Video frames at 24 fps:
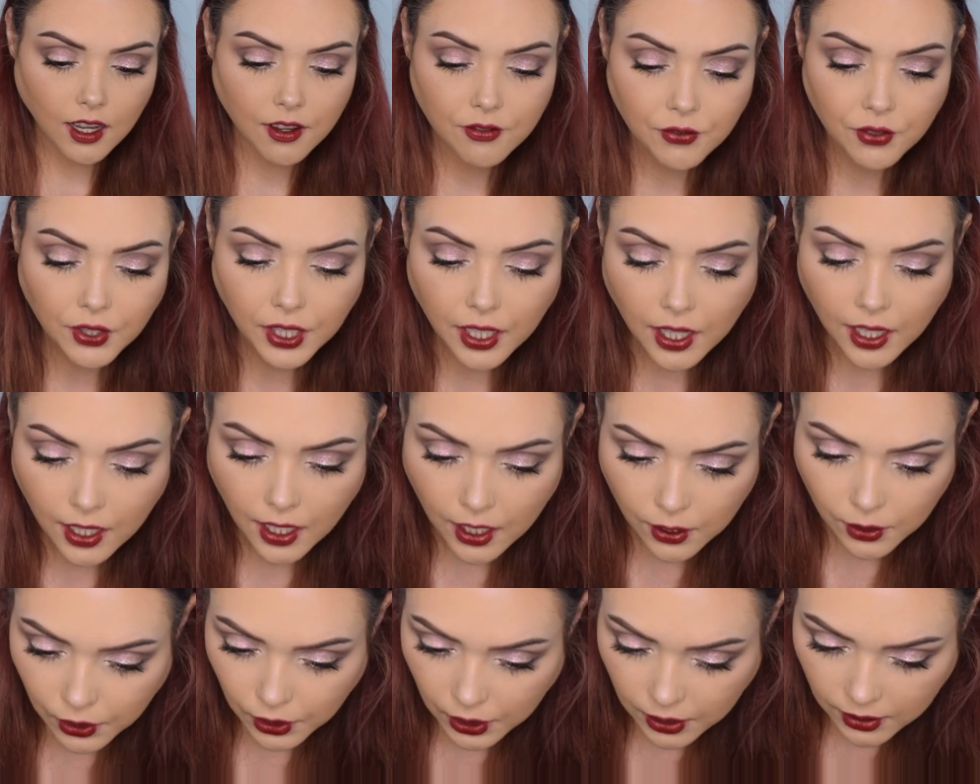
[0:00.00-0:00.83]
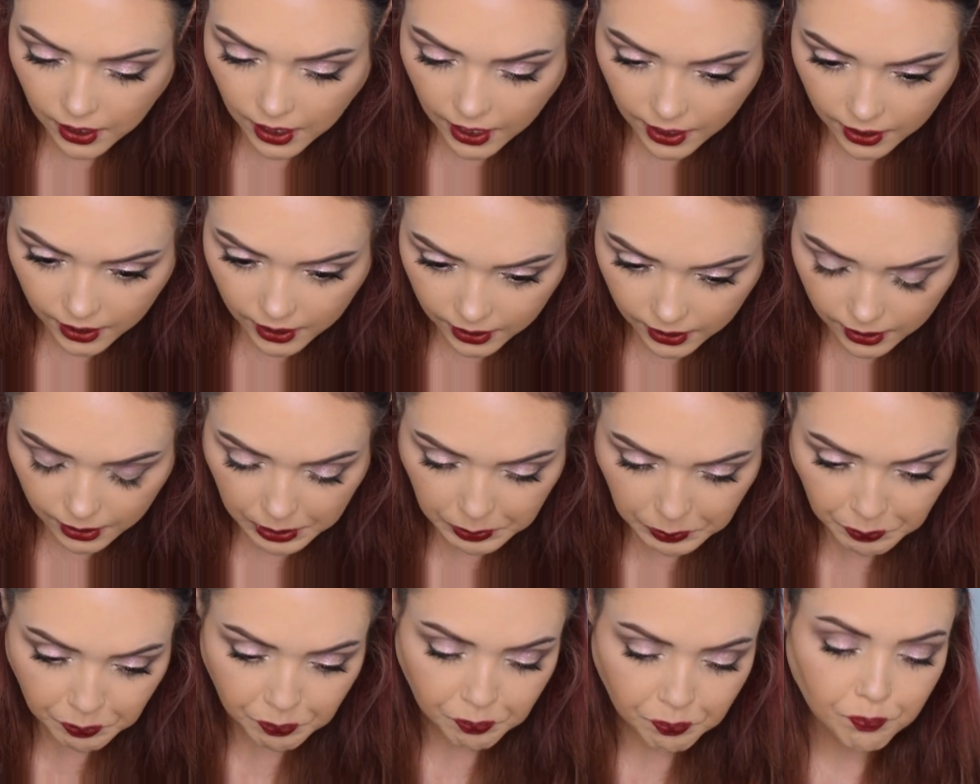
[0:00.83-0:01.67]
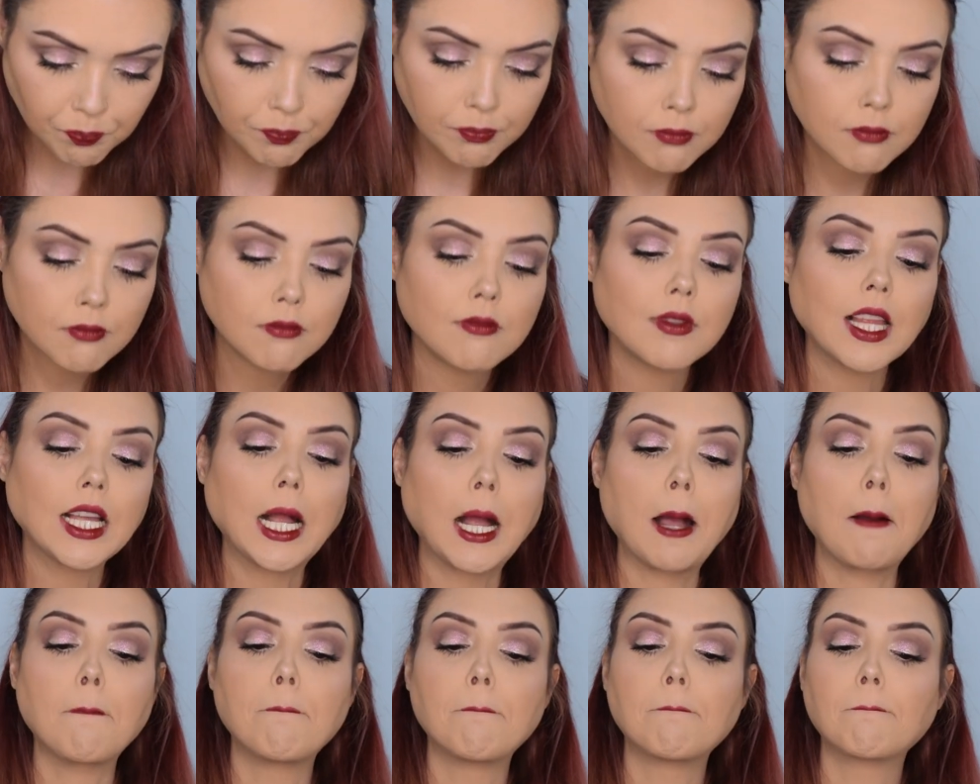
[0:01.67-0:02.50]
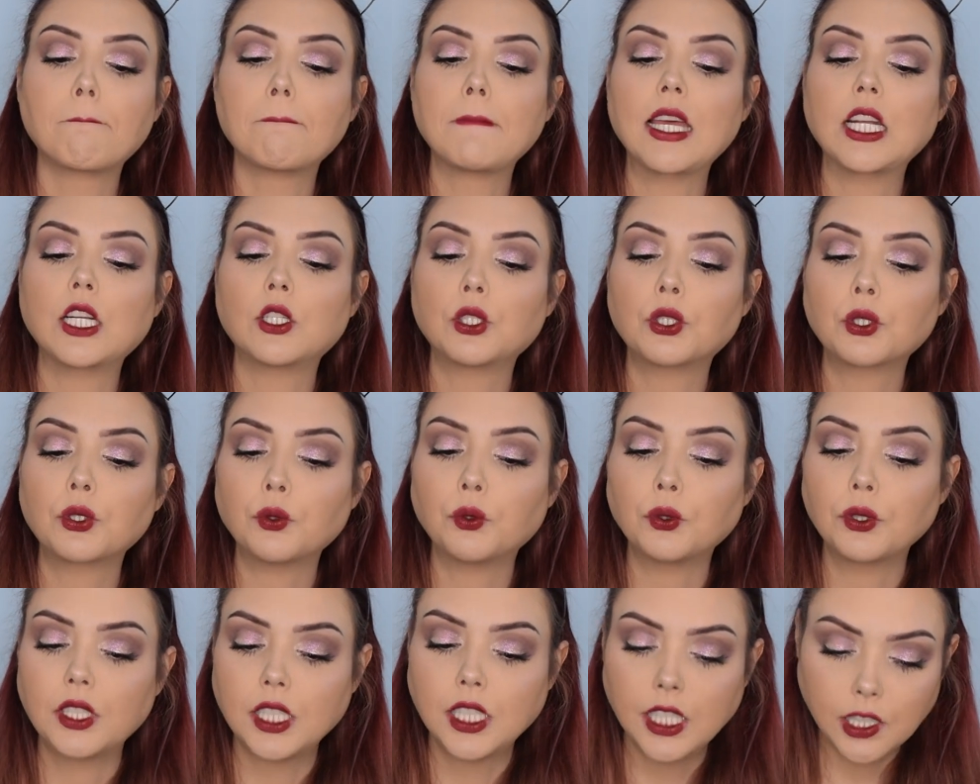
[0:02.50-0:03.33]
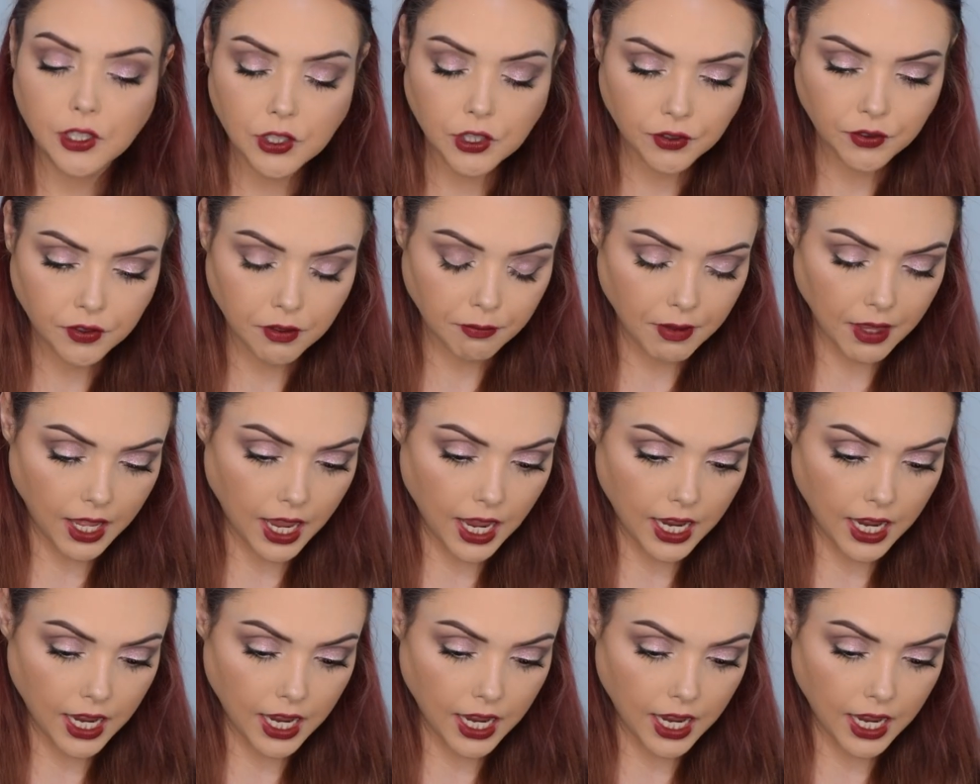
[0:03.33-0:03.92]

I feel like I look like a like a middle school teacher from the